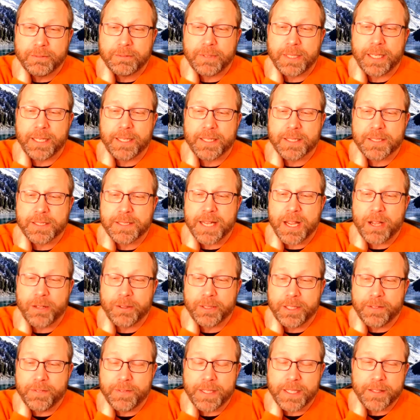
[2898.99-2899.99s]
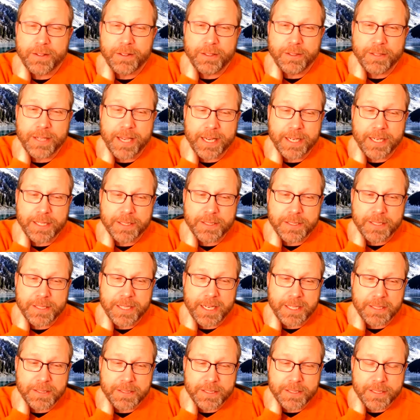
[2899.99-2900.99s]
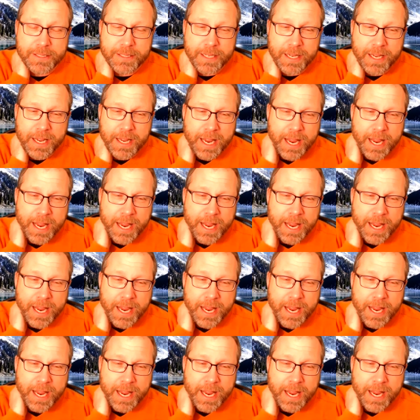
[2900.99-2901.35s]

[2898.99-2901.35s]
and is now living in the United States.